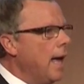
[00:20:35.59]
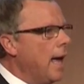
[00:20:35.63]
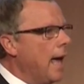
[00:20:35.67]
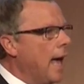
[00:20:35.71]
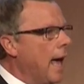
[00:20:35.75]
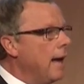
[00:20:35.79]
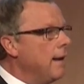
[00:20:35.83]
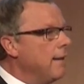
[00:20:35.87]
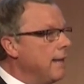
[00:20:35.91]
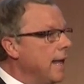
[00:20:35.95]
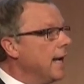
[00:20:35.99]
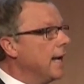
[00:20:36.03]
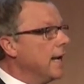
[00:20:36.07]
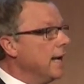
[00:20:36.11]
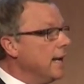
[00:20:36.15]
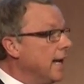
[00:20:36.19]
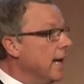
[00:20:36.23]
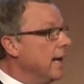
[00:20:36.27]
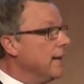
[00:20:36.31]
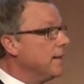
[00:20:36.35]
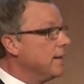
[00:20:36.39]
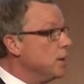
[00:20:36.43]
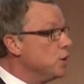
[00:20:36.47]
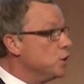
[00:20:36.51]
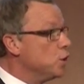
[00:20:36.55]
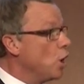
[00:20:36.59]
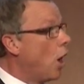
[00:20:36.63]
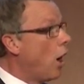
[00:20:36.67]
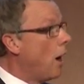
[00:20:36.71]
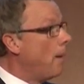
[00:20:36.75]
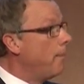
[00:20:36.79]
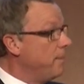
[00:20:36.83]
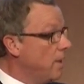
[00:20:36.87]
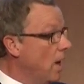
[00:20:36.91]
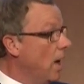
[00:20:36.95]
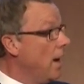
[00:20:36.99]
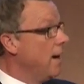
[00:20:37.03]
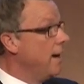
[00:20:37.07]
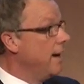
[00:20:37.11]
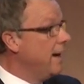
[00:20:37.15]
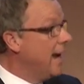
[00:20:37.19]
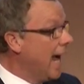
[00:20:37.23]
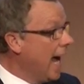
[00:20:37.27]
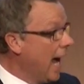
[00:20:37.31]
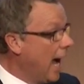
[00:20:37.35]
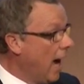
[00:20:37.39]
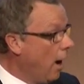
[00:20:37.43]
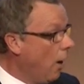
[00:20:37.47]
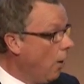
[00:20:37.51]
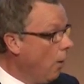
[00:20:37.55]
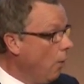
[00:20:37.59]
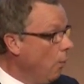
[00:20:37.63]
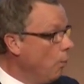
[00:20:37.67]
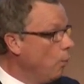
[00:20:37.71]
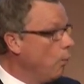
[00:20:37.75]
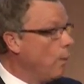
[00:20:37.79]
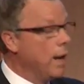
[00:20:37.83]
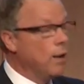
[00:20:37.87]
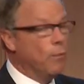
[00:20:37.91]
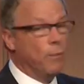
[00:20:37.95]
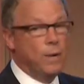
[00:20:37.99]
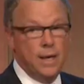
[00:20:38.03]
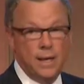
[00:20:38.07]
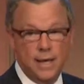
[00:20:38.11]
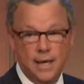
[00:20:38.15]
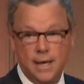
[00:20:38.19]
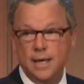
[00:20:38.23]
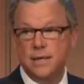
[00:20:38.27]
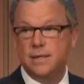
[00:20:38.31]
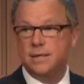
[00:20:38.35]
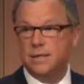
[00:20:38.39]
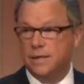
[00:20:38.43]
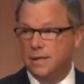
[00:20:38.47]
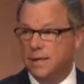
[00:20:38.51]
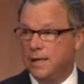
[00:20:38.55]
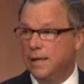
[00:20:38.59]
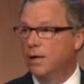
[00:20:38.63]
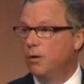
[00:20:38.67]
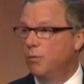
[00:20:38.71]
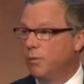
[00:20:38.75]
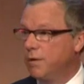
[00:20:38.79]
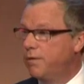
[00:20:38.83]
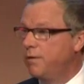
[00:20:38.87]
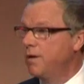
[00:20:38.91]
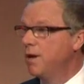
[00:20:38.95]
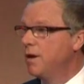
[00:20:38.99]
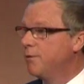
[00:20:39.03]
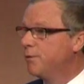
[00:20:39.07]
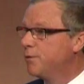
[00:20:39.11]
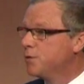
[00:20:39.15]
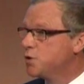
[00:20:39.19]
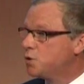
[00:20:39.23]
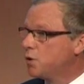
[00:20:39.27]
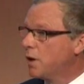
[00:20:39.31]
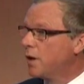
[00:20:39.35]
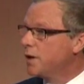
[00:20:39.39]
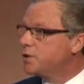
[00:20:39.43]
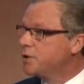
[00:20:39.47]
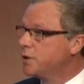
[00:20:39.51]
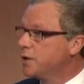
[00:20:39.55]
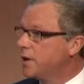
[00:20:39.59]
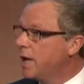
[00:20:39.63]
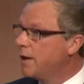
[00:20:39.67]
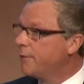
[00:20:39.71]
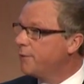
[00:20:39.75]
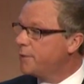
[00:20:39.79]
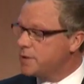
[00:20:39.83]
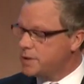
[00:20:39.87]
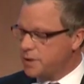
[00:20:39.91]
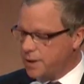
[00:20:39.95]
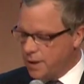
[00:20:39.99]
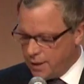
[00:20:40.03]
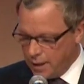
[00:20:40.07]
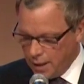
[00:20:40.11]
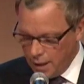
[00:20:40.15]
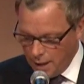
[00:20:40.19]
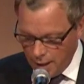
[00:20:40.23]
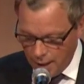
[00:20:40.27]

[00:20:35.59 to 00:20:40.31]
and they can get the job done now when we need to deal with the infrastructure deficit.